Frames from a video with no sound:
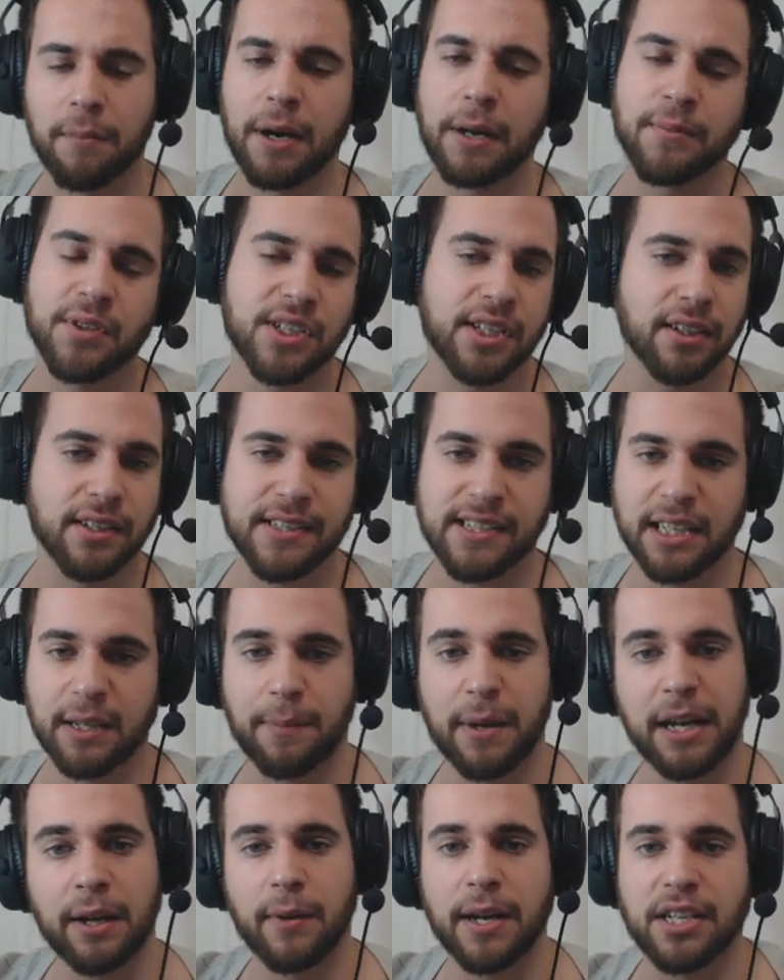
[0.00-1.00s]
but I'm still
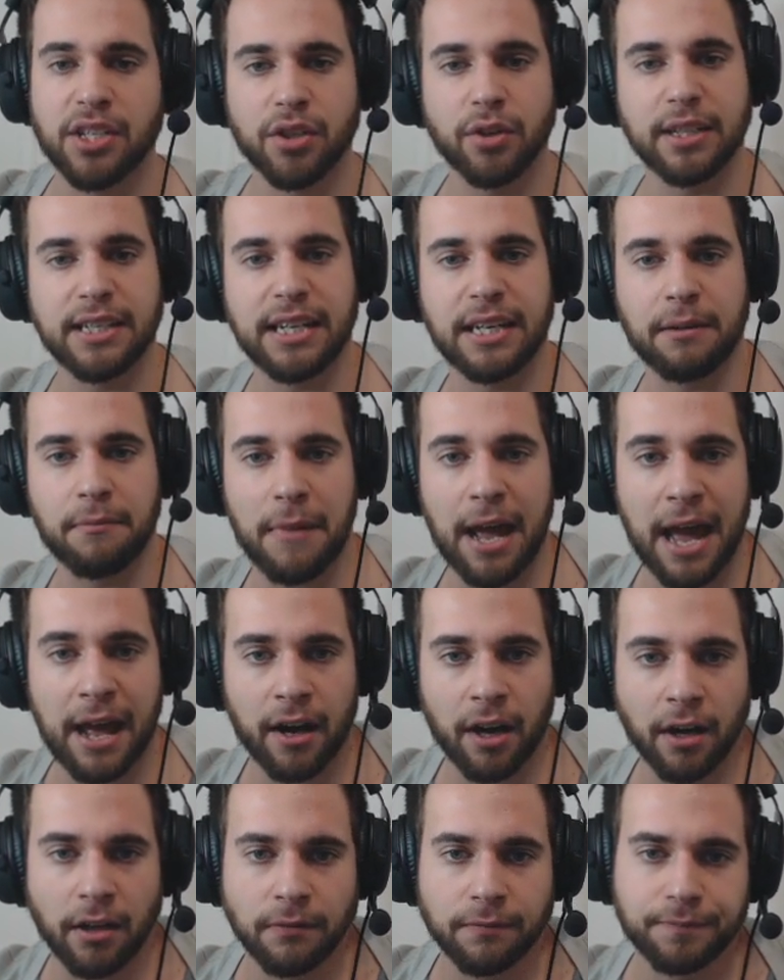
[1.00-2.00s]
asleep anyway, so it didn't
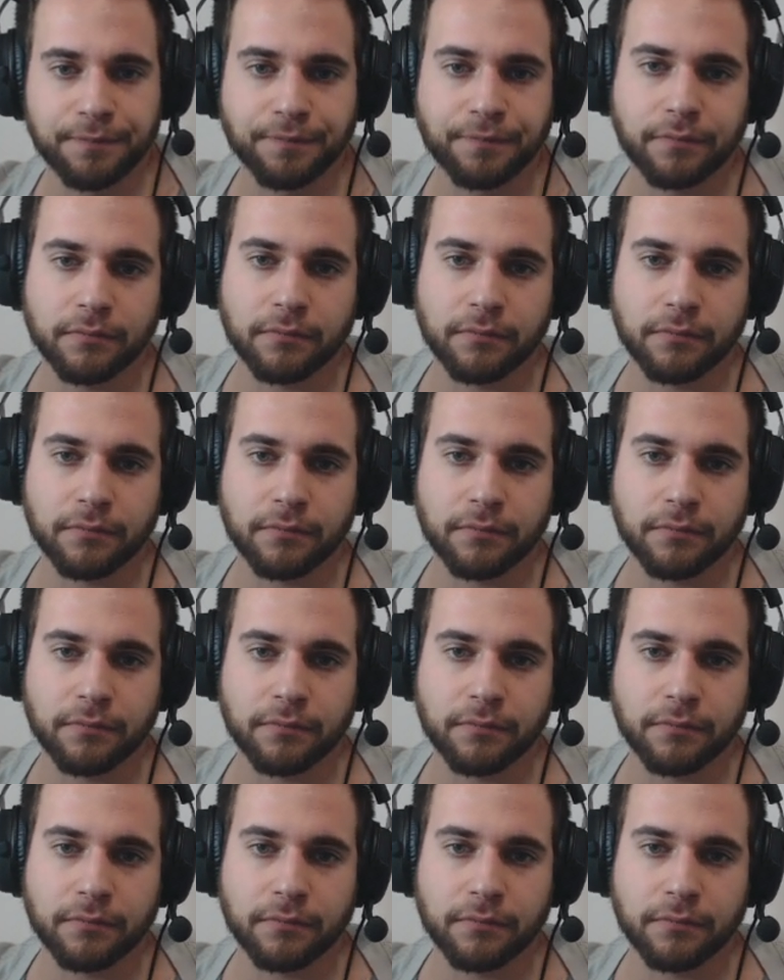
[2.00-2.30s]
matter.